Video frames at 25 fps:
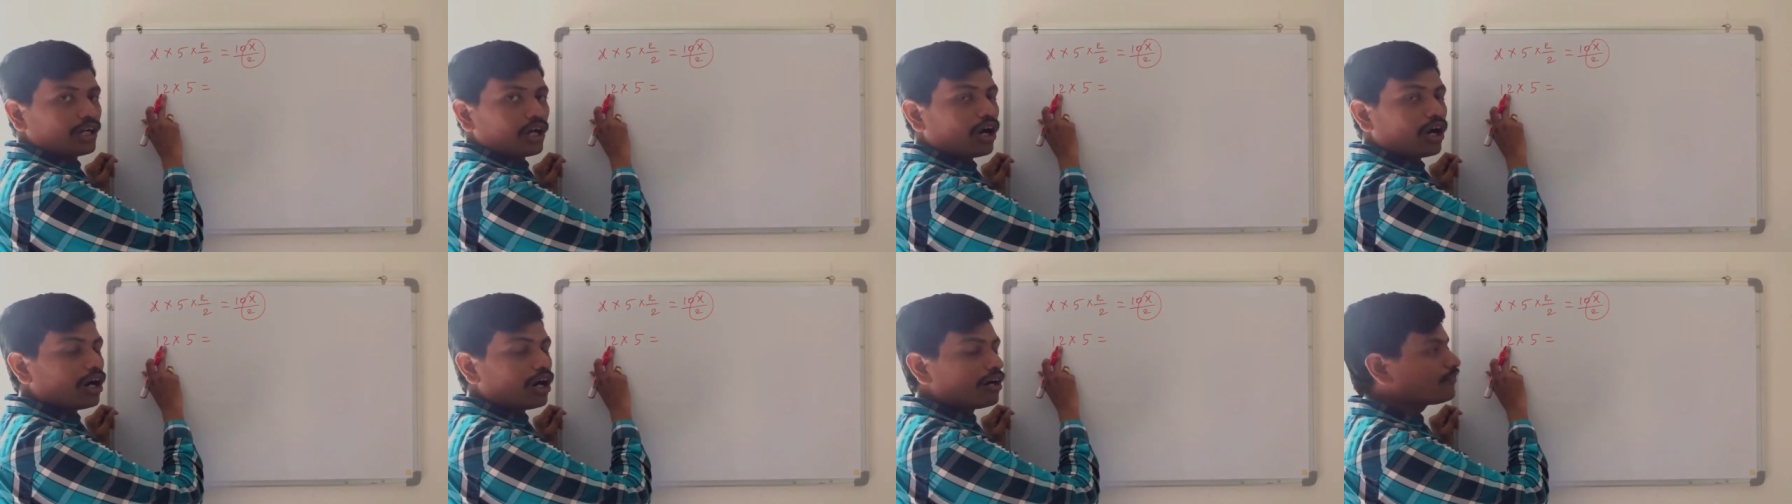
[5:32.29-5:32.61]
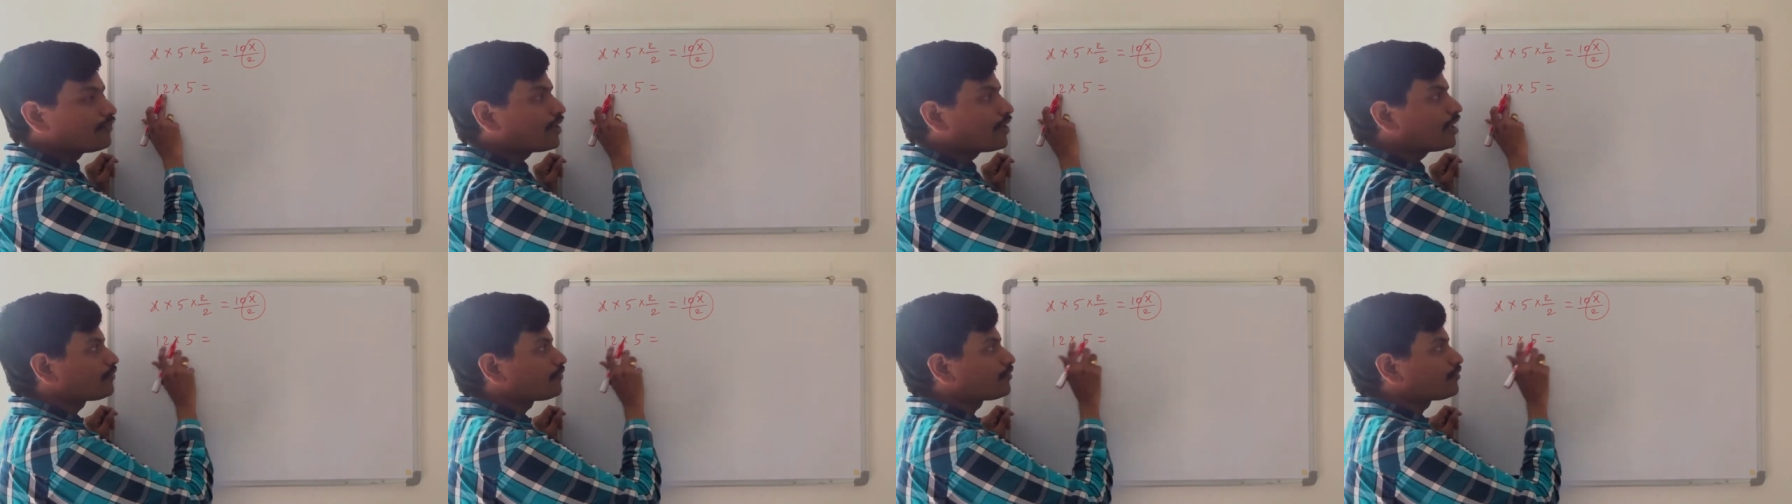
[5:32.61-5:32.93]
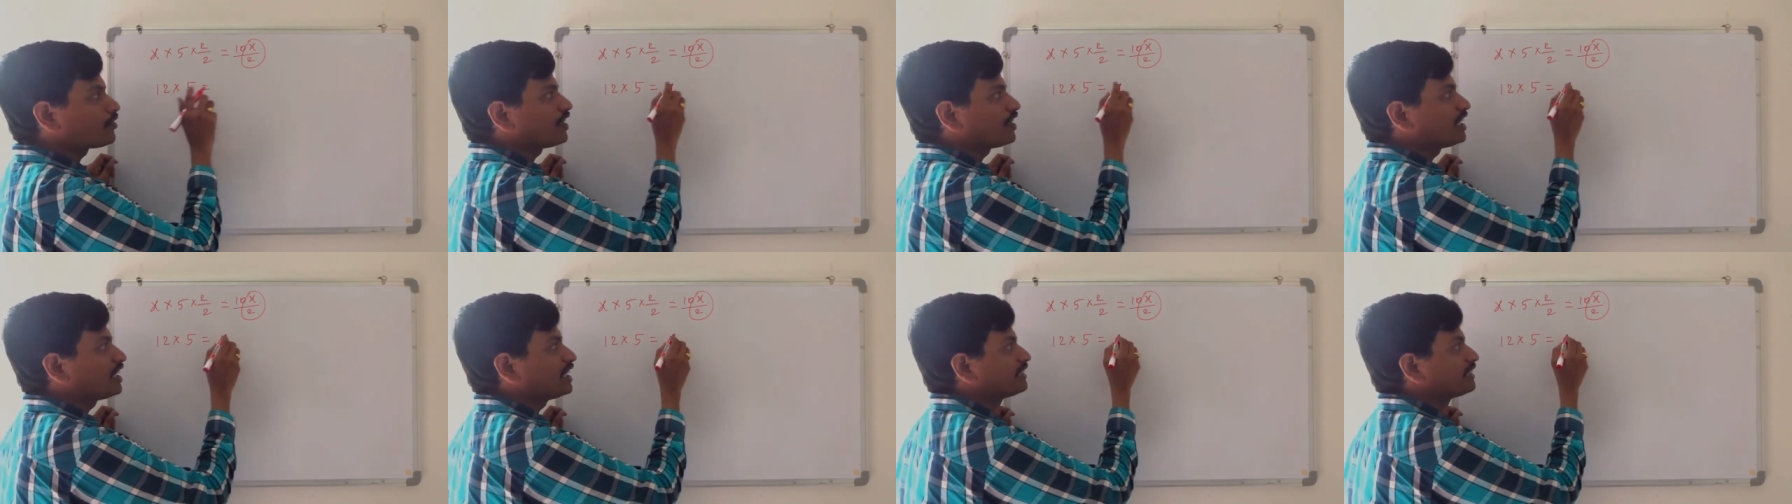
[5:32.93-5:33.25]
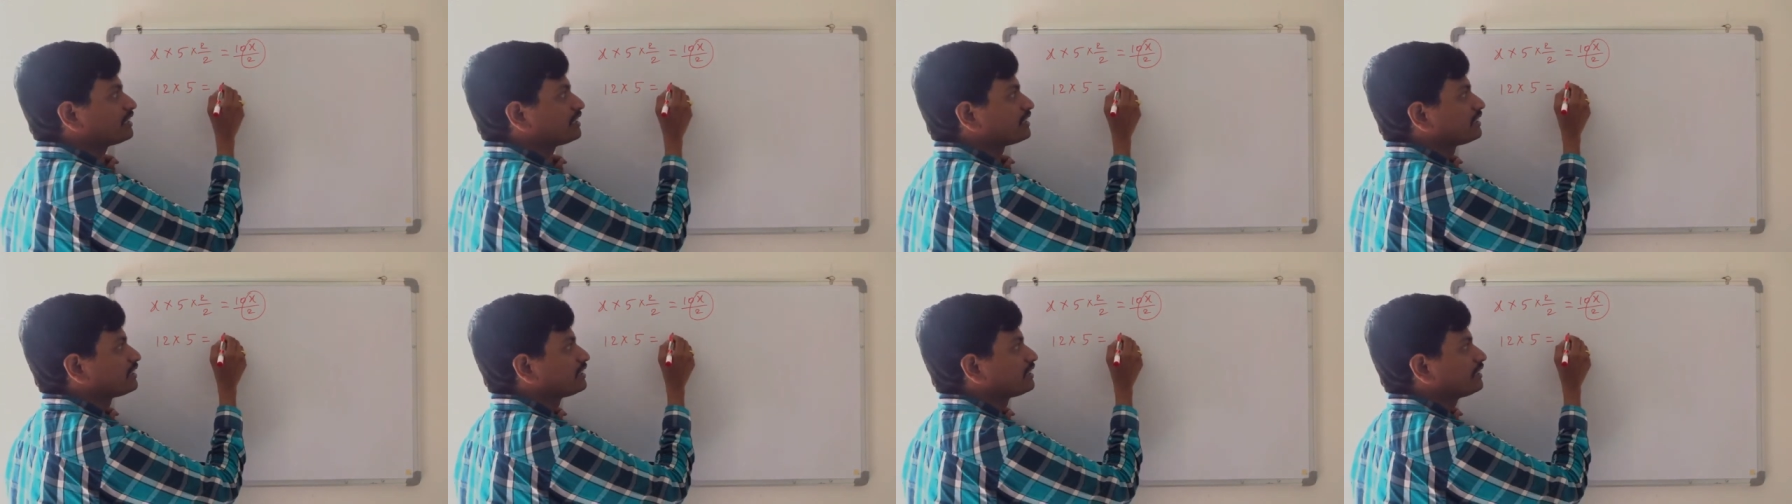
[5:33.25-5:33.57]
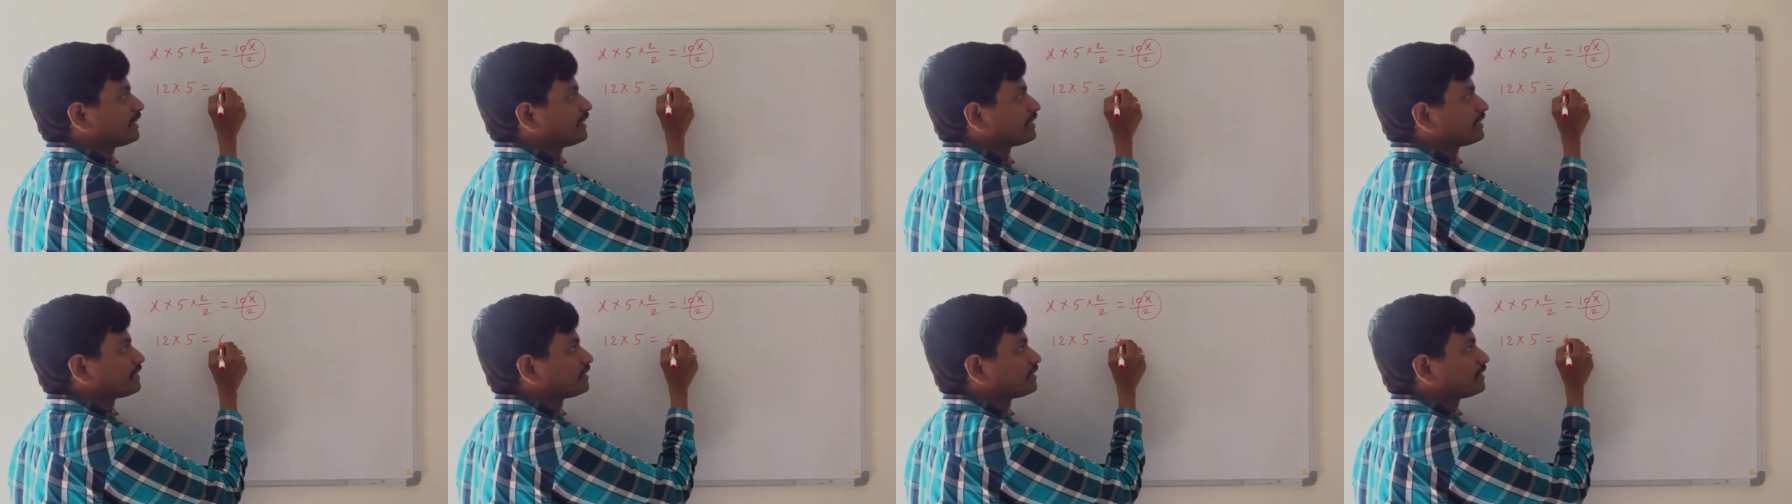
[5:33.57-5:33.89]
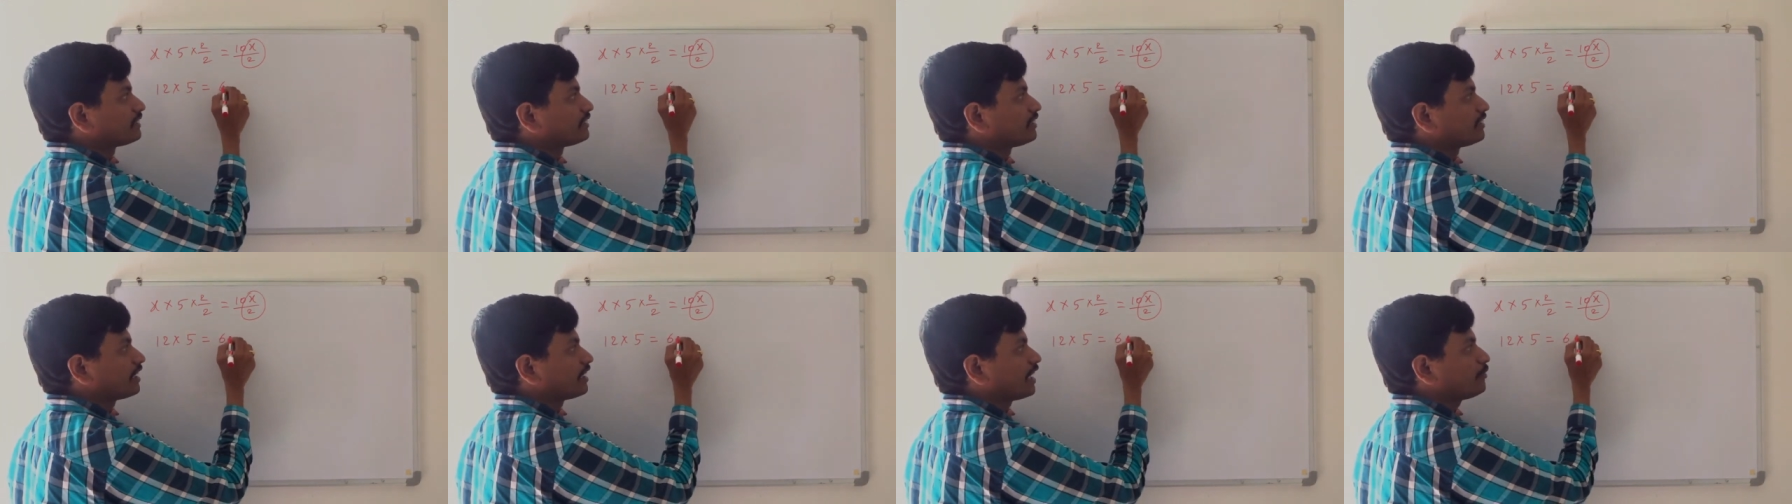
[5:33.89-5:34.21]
Half of 12 is 6.